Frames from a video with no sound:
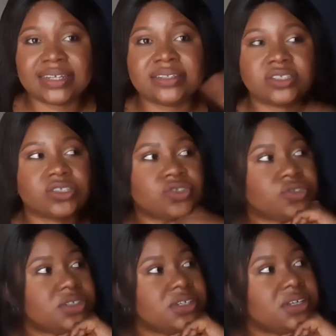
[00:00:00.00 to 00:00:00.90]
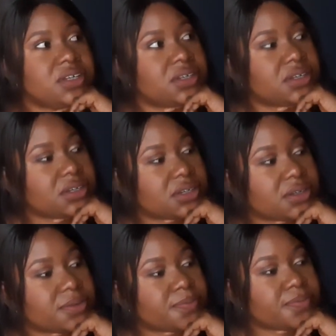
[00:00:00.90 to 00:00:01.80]
dentistry.
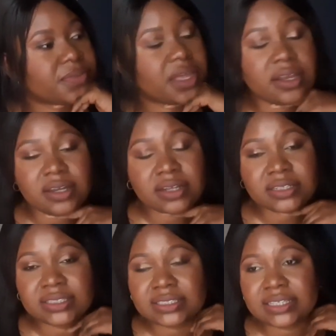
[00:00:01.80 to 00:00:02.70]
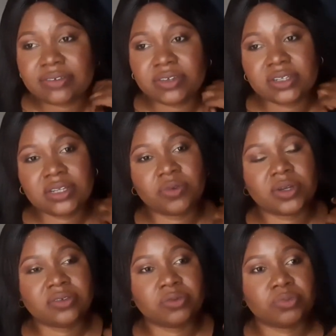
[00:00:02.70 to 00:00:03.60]
And it's definitely a
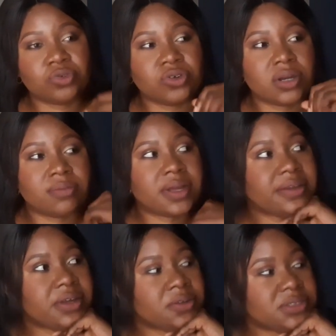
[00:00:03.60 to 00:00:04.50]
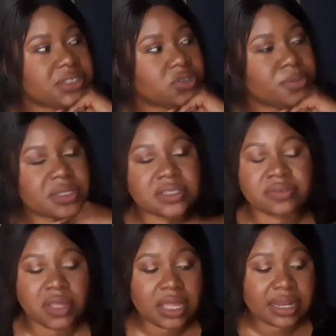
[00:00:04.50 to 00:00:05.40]
wonderful program, I'll say so myself.
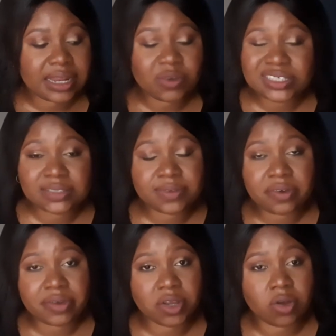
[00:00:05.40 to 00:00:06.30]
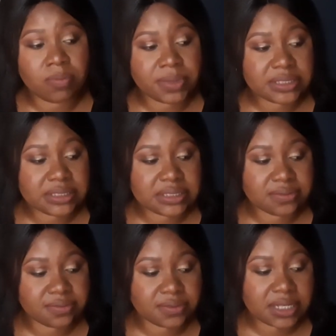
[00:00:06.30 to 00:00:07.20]
Now, it is very, very
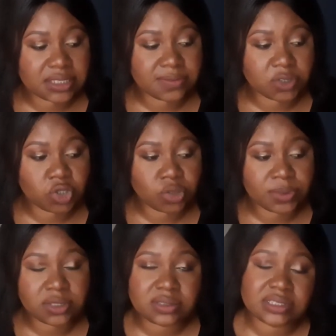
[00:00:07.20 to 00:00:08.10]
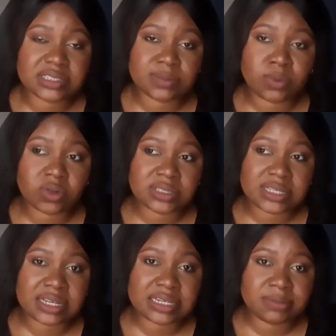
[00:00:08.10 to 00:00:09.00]
competitive, that's for sure, because the spots
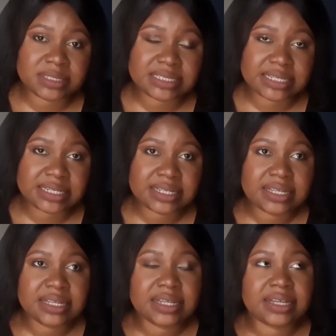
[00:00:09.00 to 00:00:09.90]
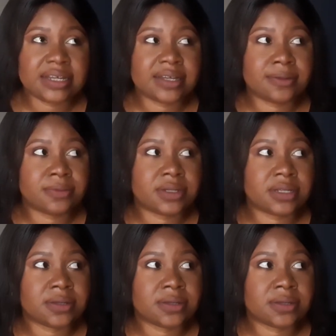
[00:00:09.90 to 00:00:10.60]
are limited, and